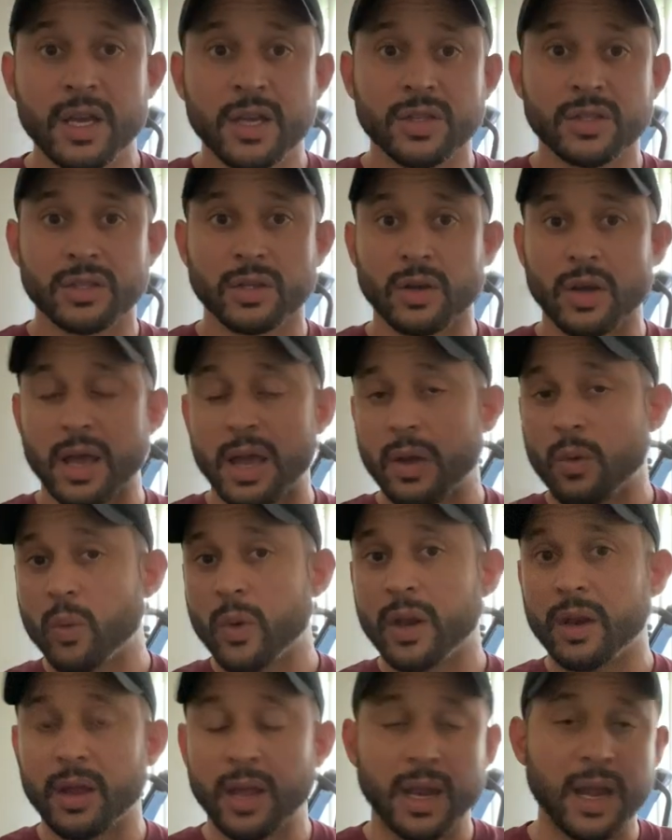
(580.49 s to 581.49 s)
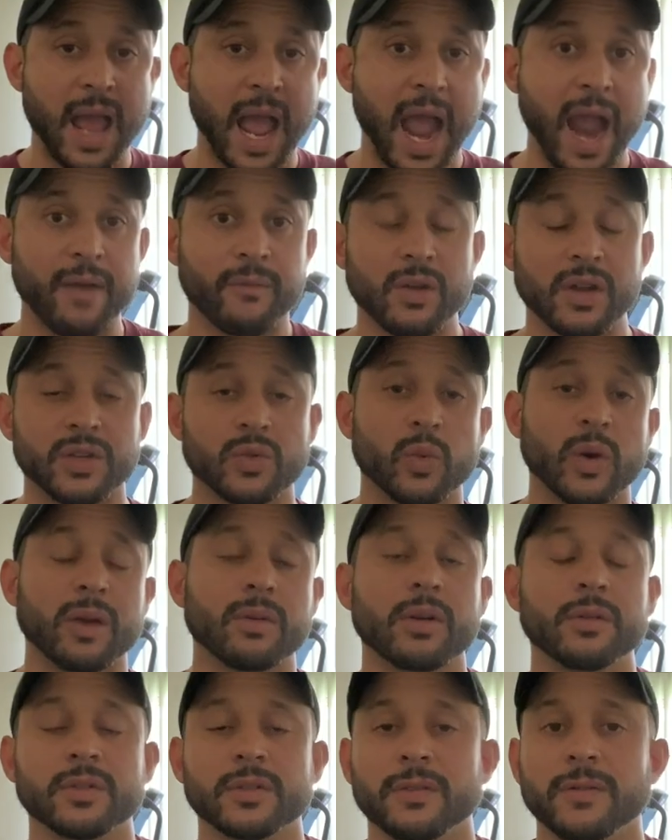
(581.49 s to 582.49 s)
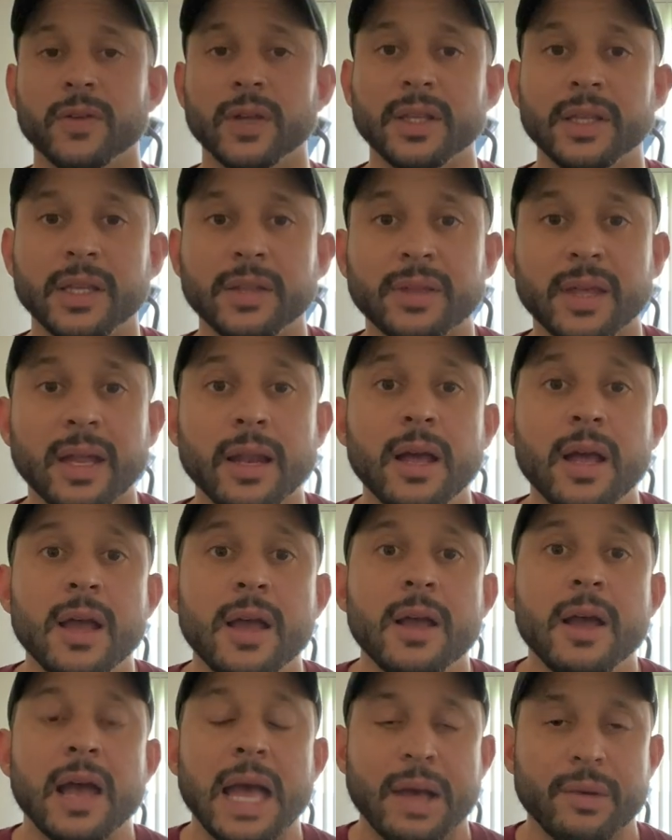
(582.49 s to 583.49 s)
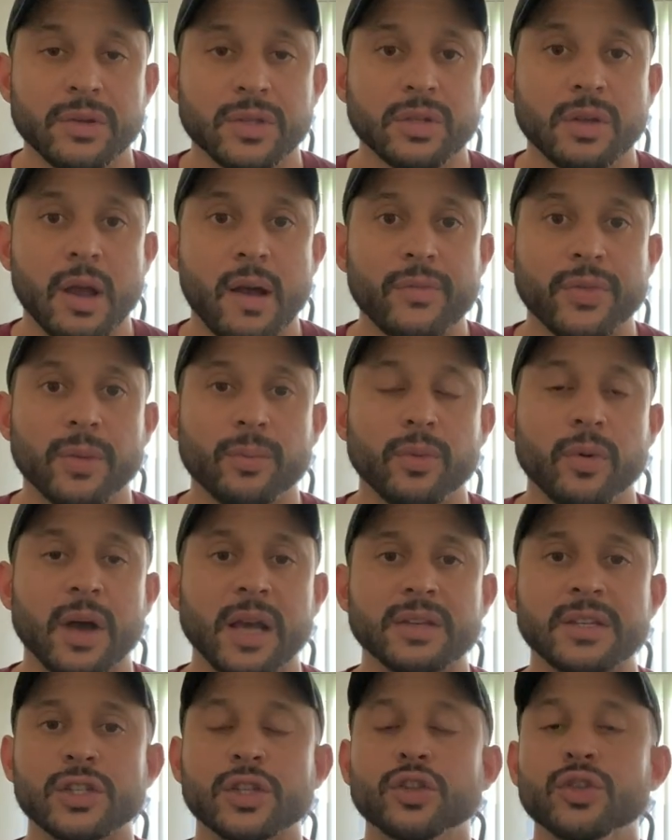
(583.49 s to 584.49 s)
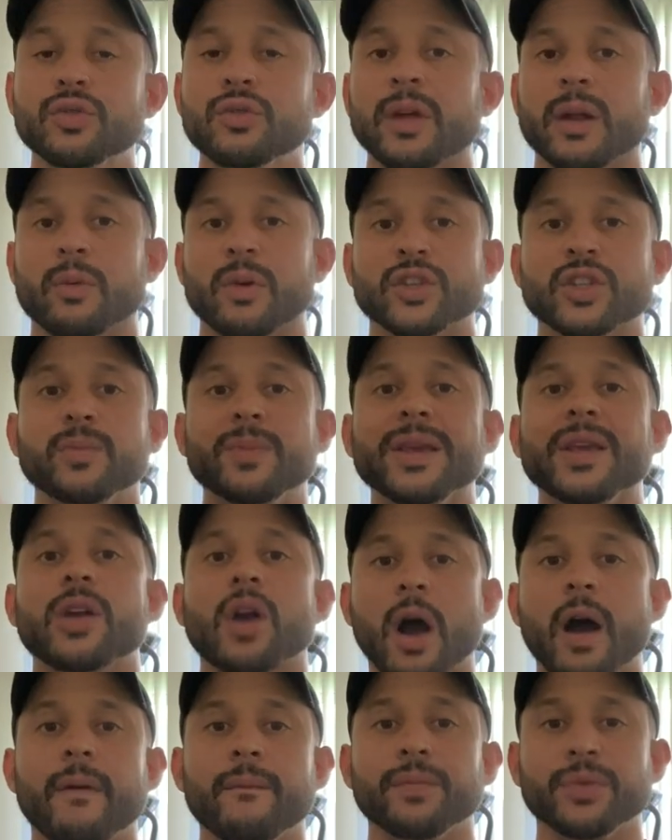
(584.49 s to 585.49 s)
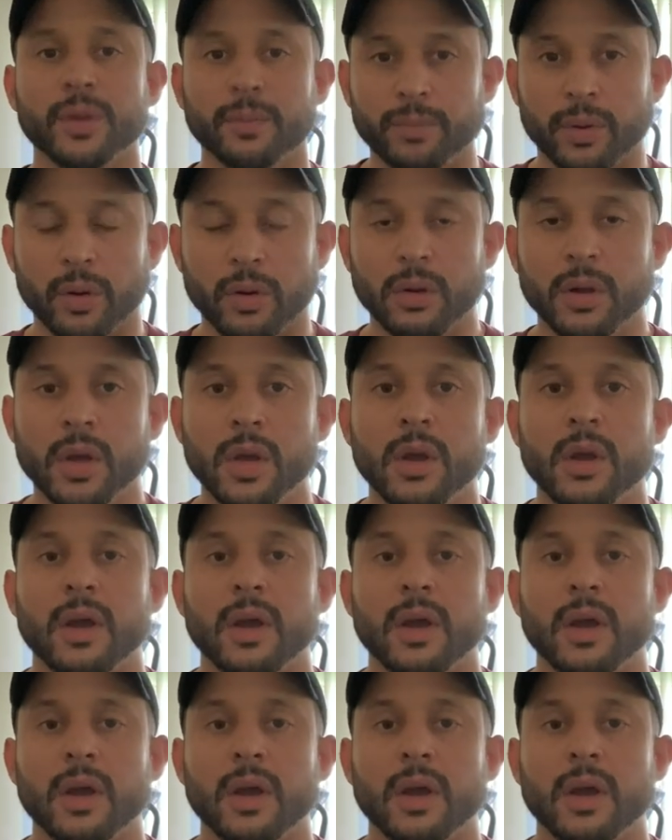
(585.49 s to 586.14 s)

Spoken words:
So I went an average, whatever I was feeling that I was comfortable, I just knew that I want to be comfortable.